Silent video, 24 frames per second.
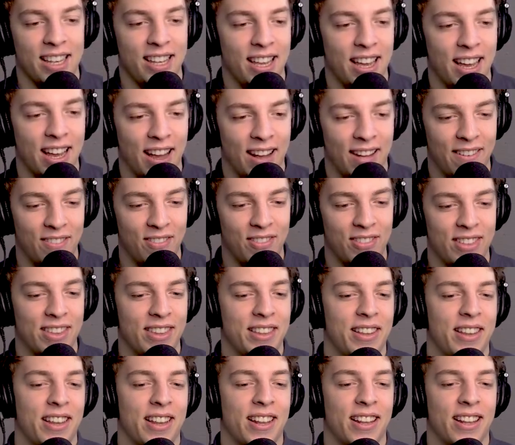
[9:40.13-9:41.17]
yeah.
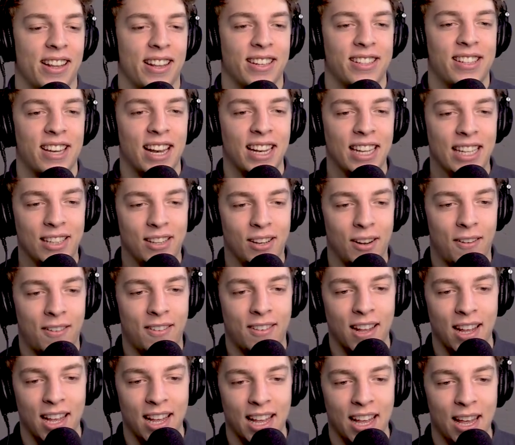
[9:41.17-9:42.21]
No, it Jelly's wasn't.
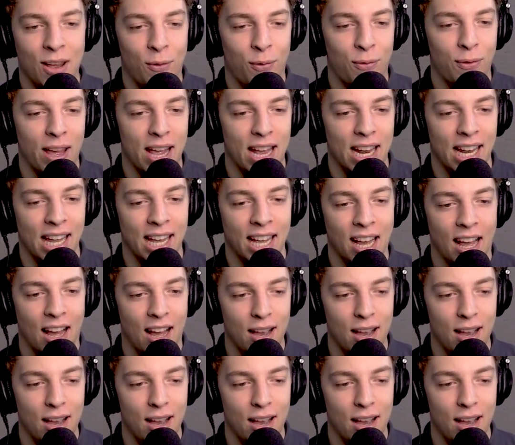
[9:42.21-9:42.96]
just sitting here failing.